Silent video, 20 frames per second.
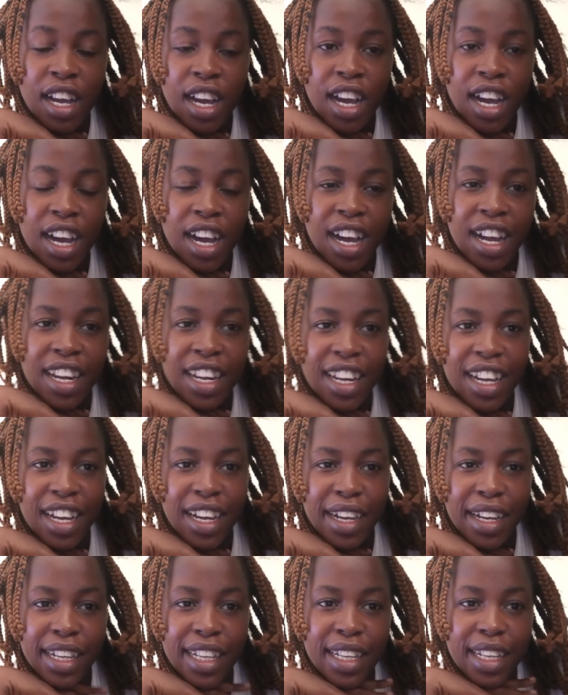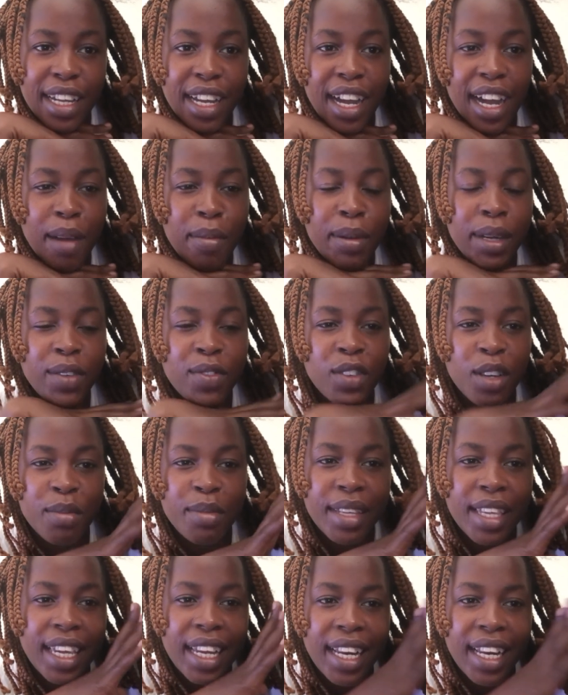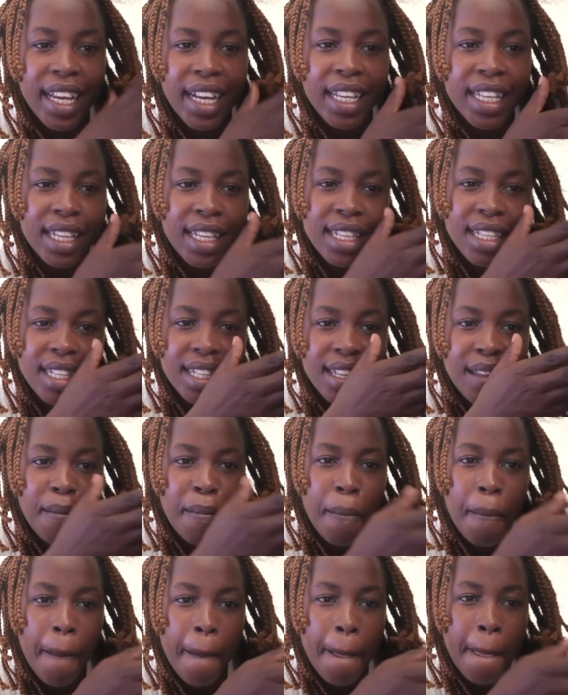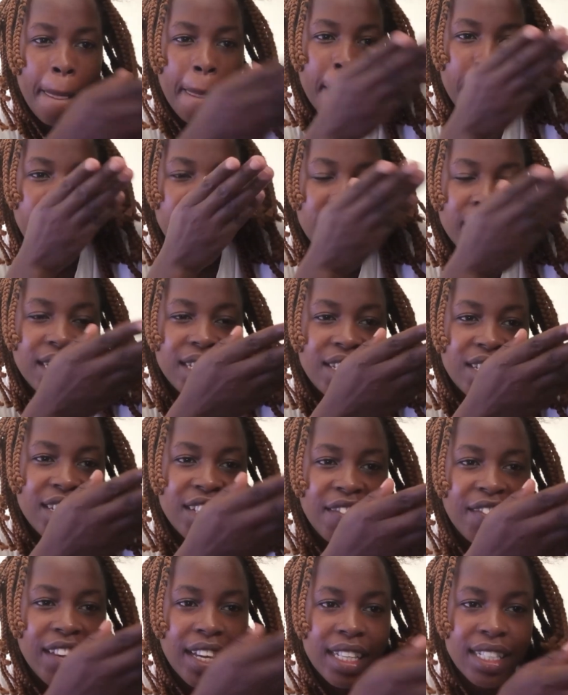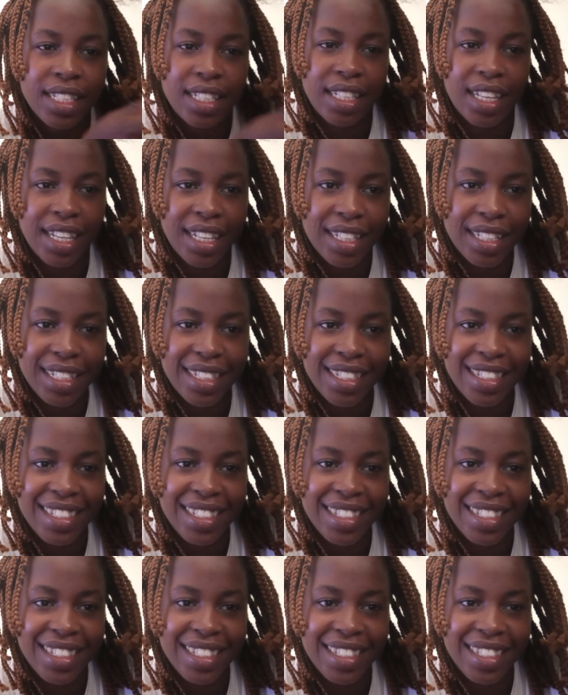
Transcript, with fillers: and uh, apart from Killian's mischievousness